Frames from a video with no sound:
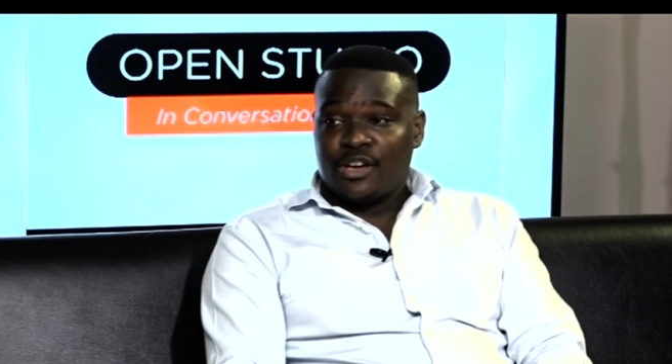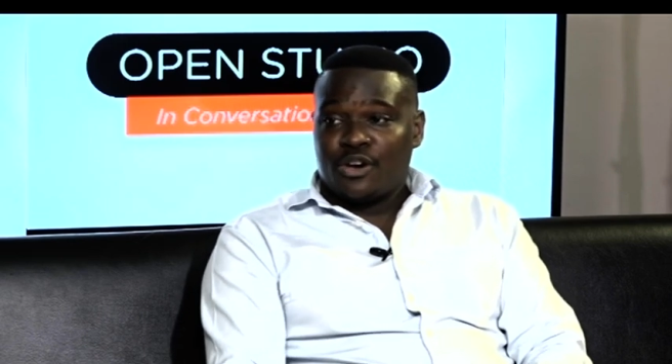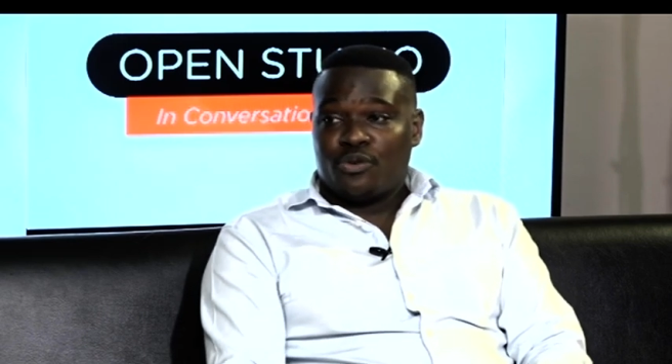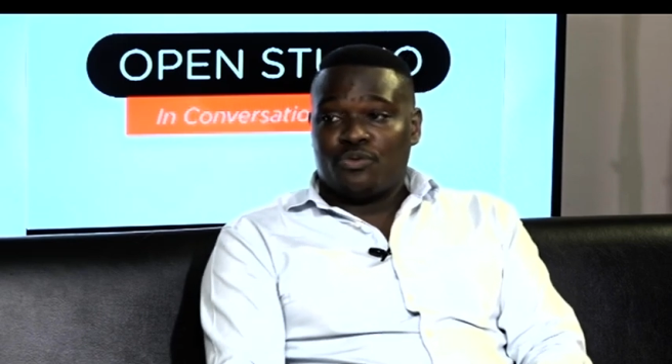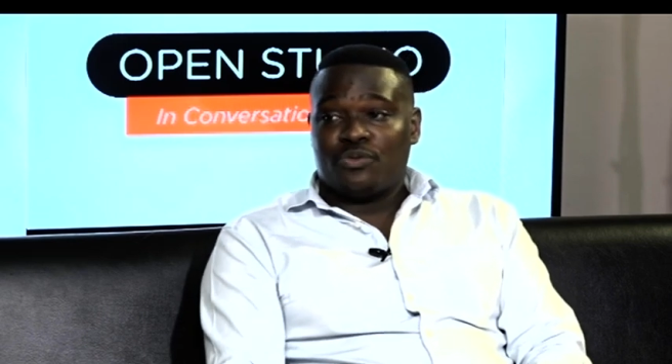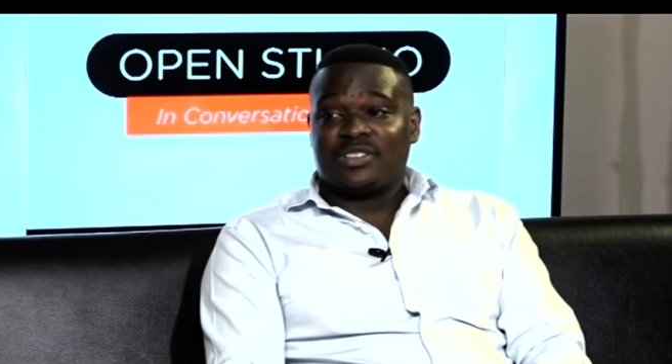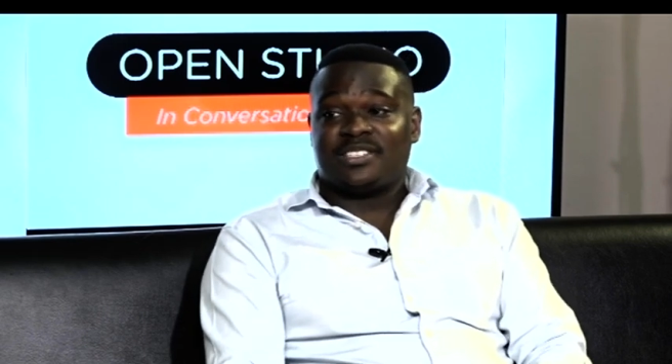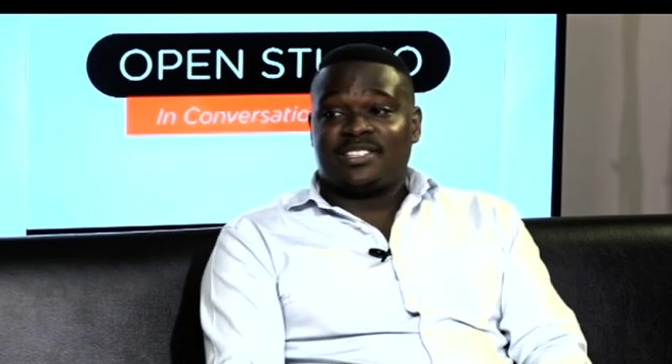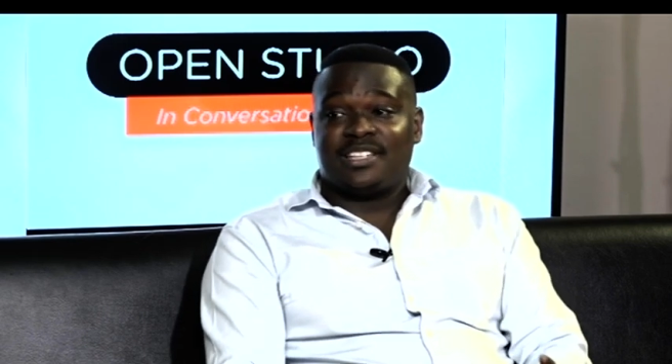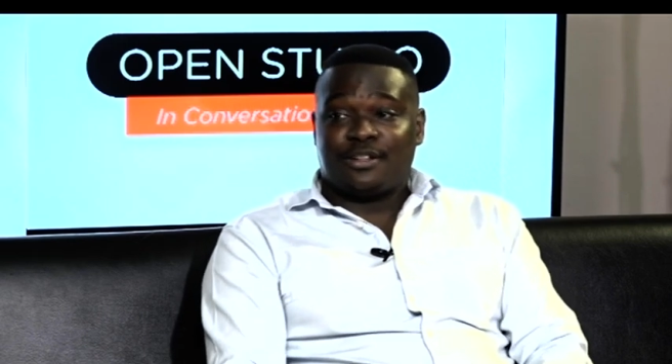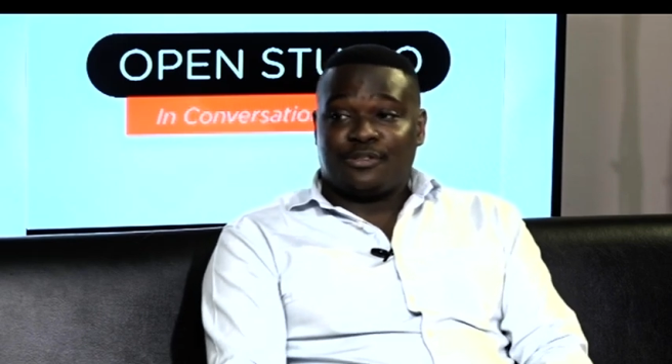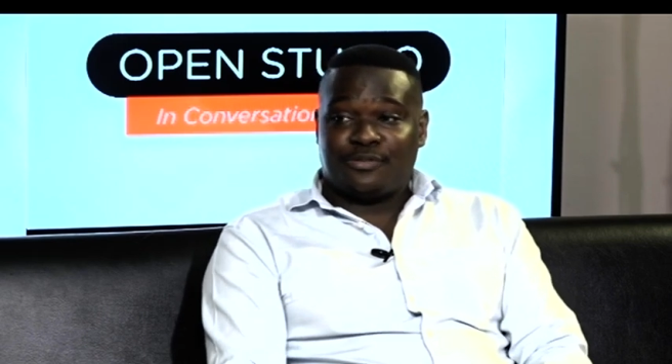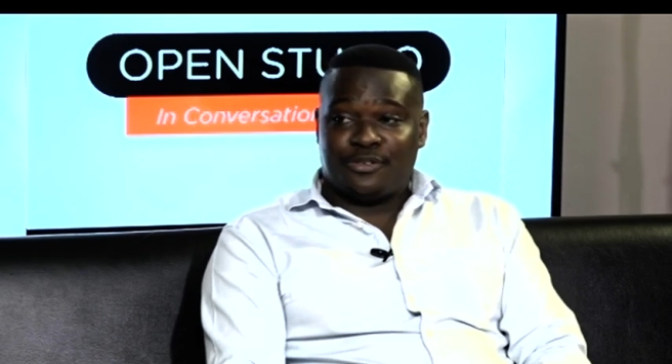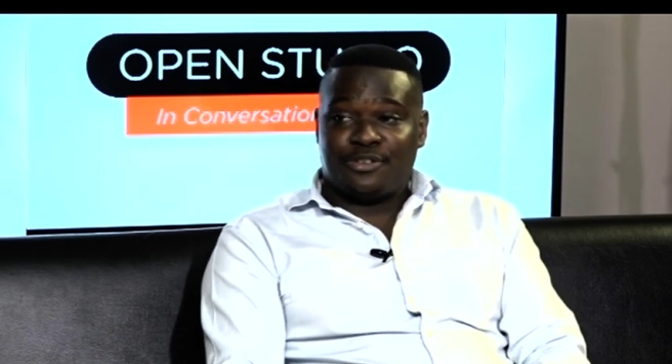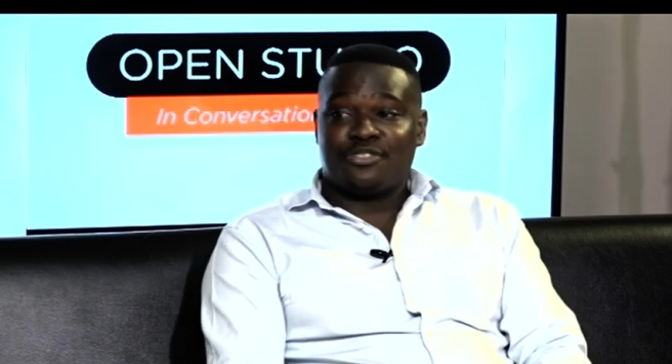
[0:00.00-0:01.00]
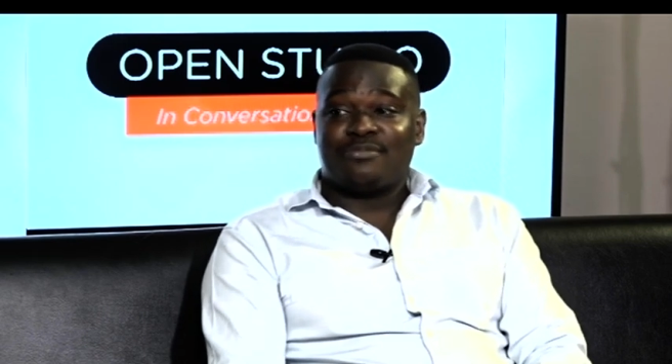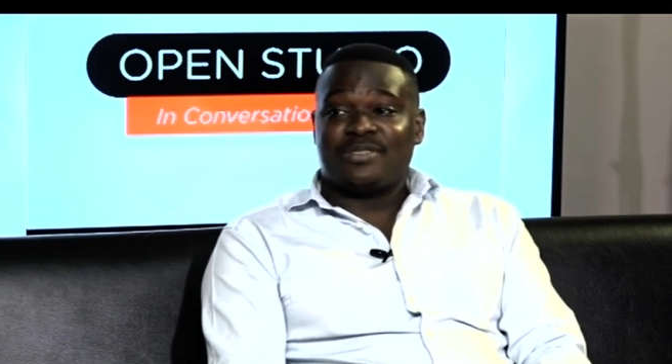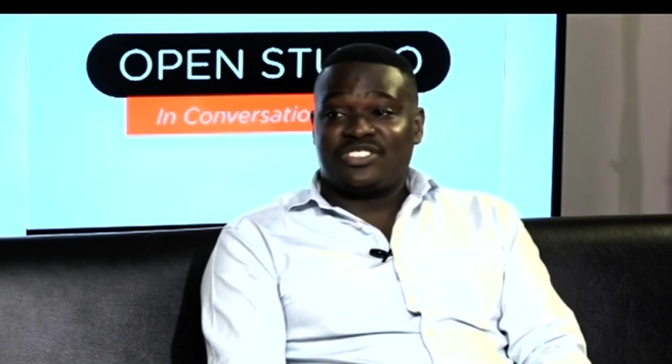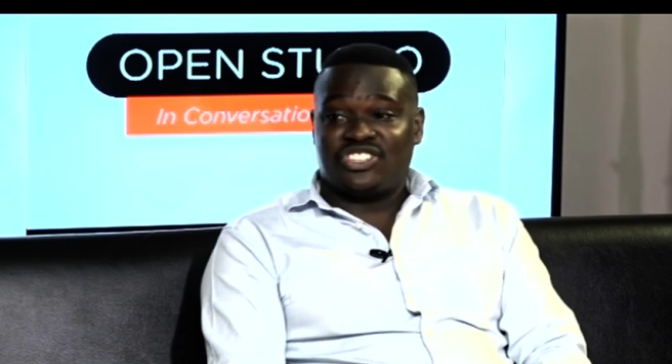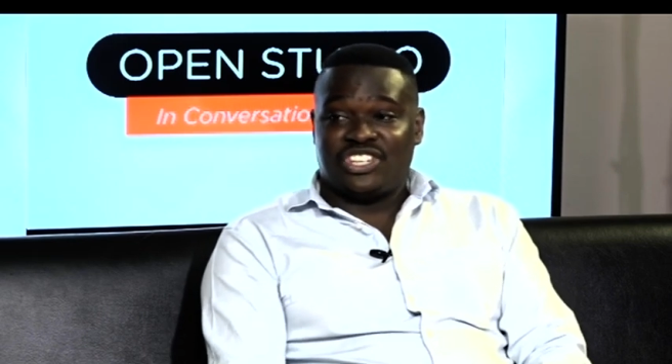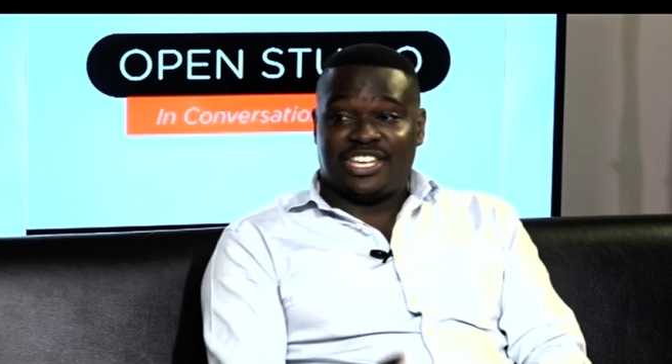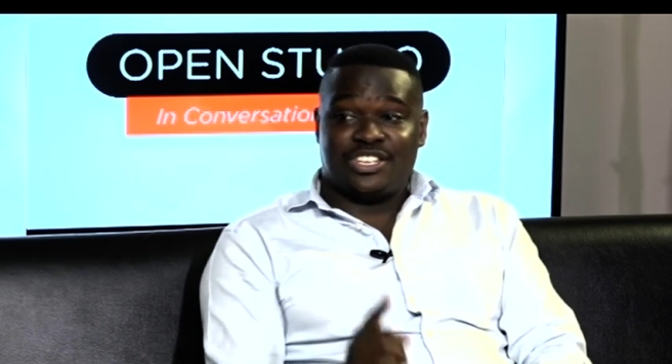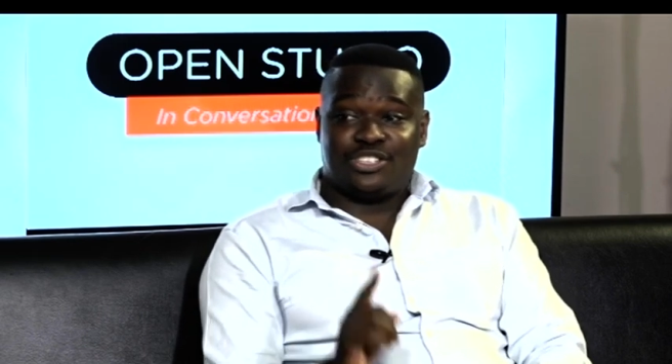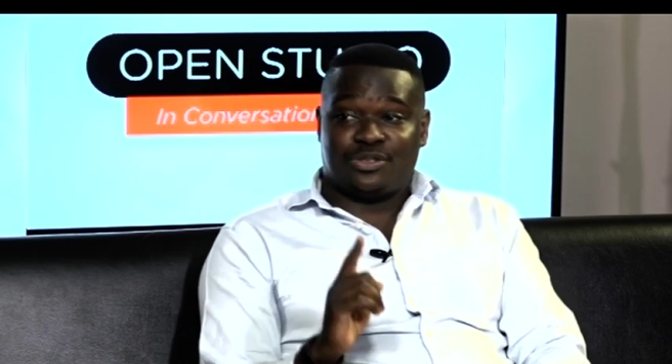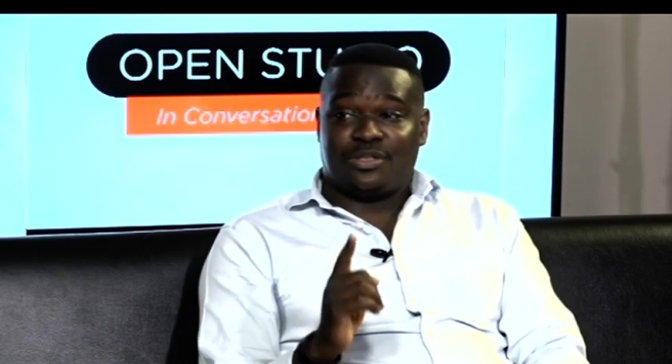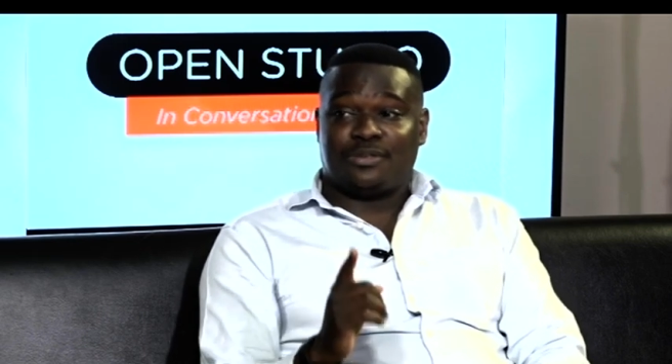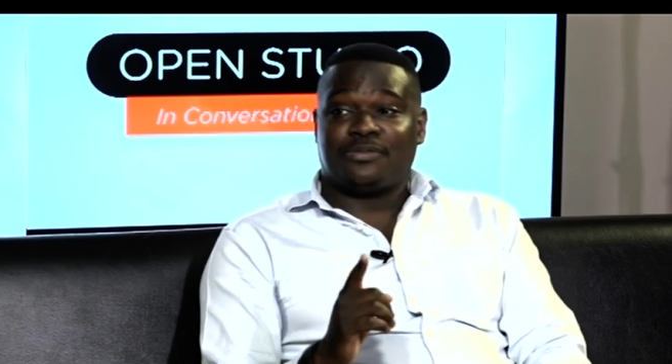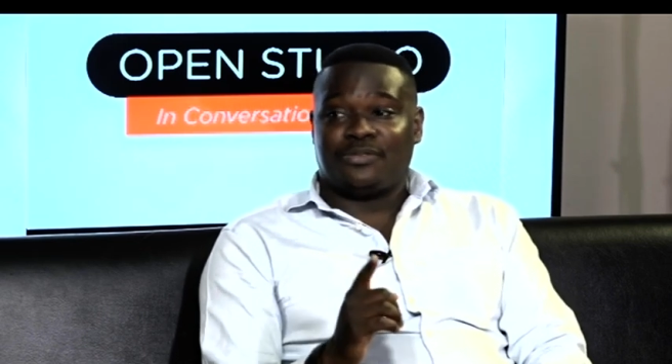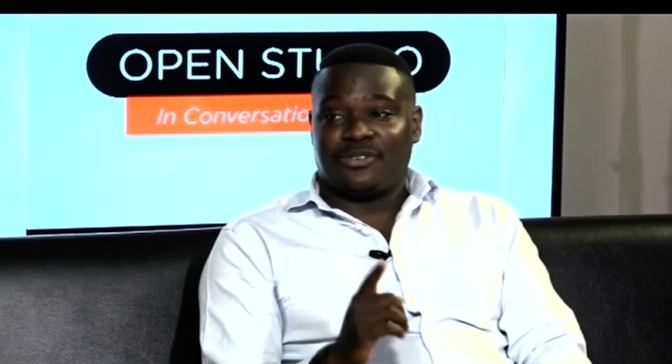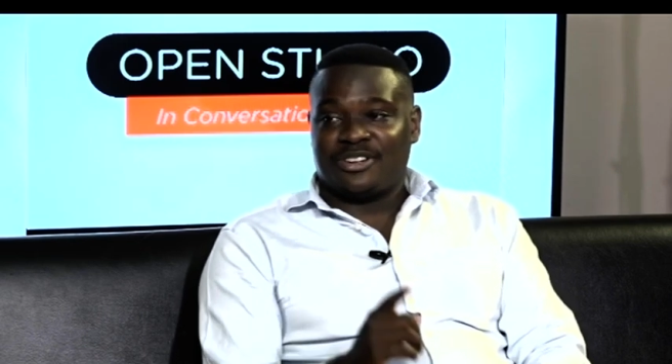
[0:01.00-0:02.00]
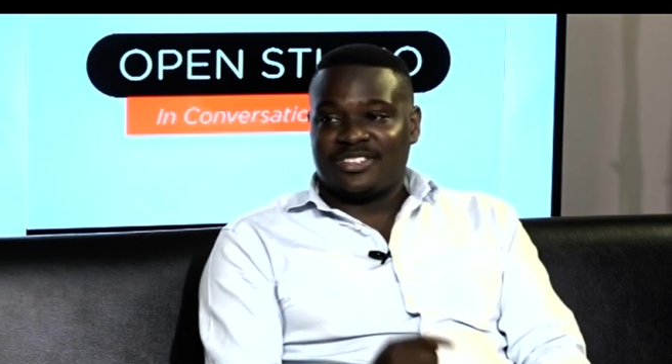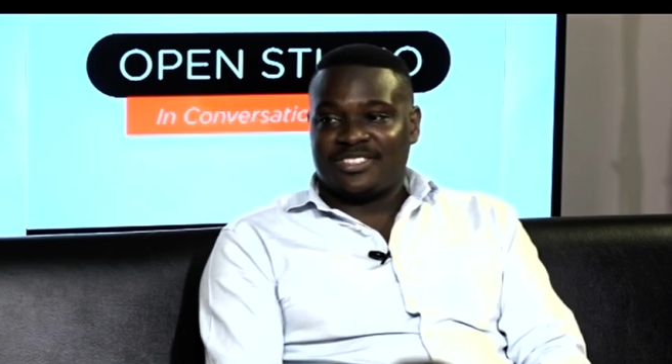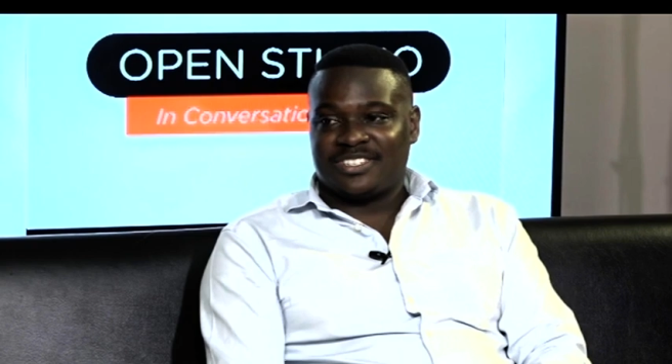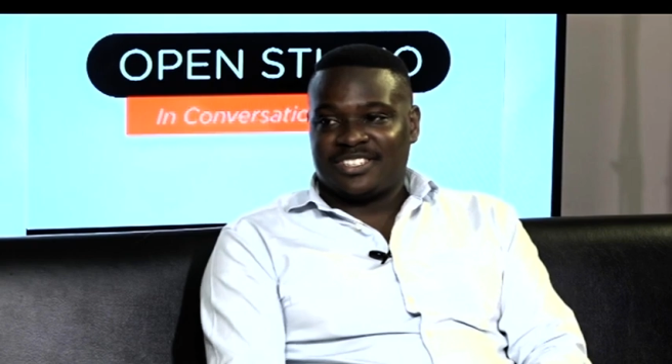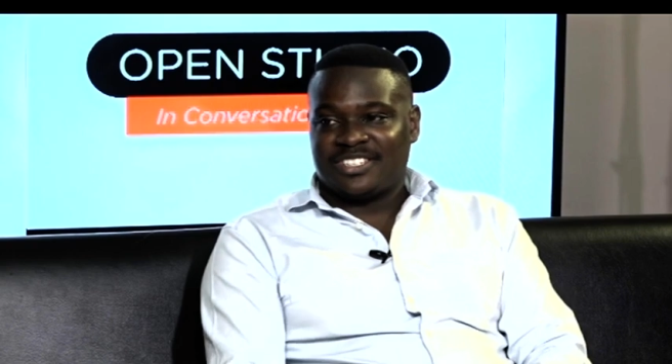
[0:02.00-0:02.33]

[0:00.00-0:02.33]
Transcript: who was Delphino Machikicho the first.